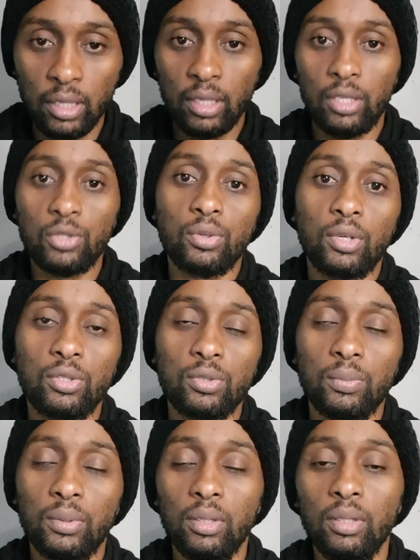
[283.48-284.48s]
is going to
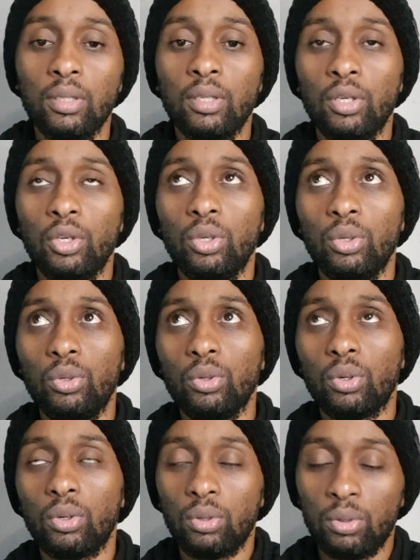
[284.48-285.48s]
be
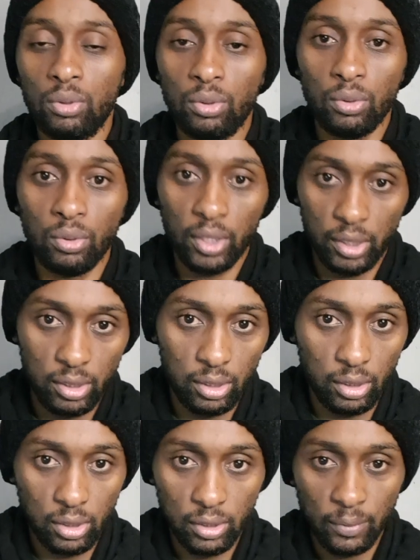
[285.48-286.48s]
your
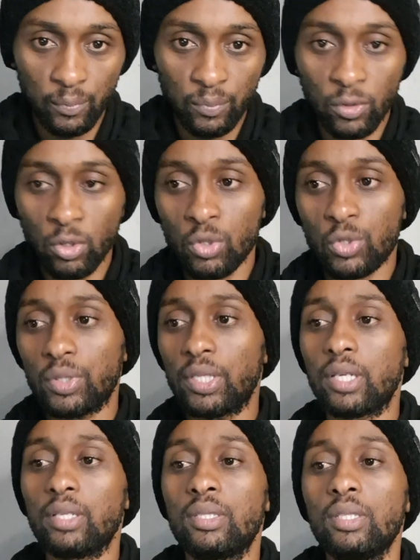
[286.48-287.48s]
receipt. So the
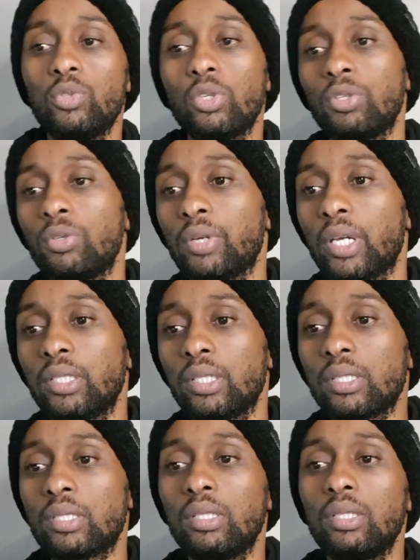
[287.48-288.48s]
receipt, when you look at a
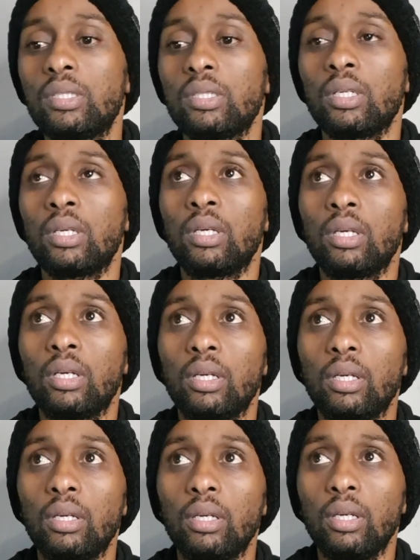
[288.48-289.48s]
receipt,
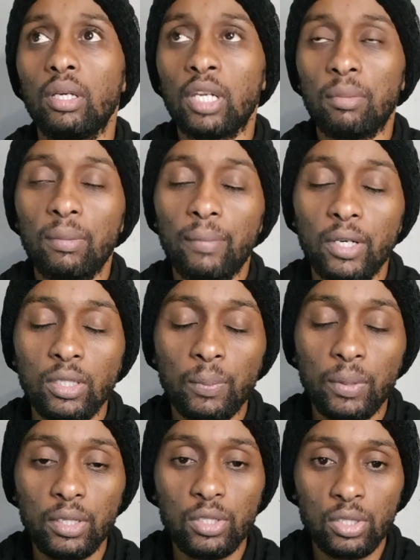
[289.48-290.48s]
remember it
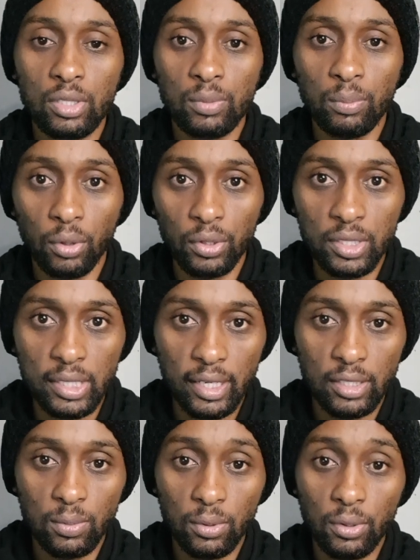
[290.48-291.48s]
prints both
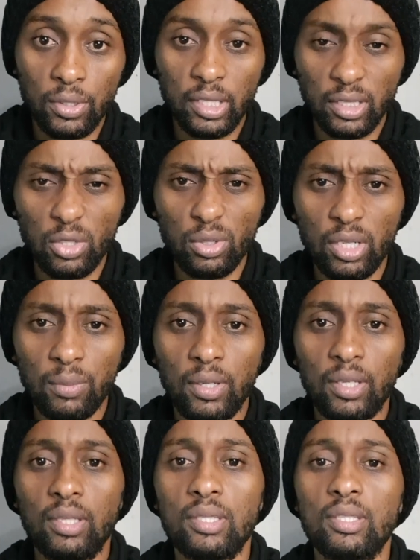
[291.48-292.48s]
sides, because I just want to
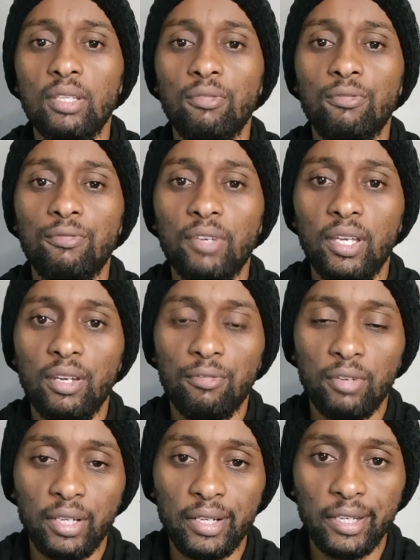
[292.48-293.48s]
make this thing very,
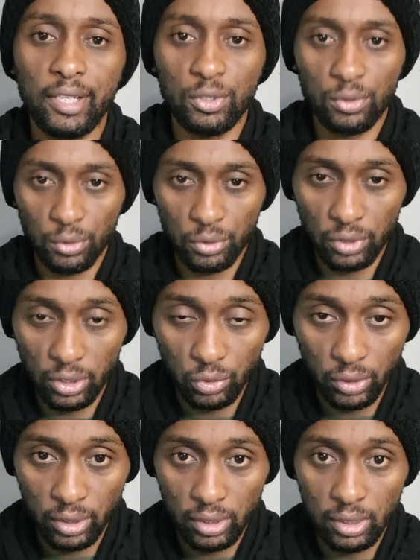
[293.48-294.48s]
very clear to you so that you
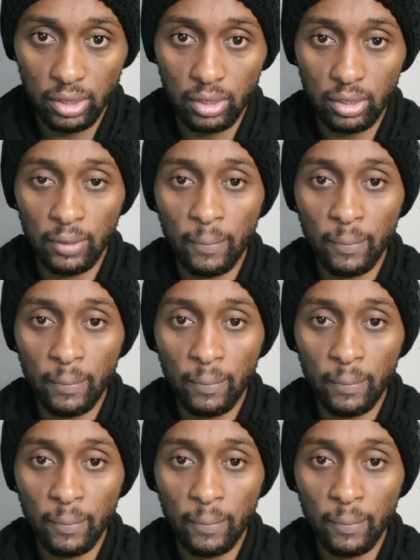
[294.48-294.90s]
understand it.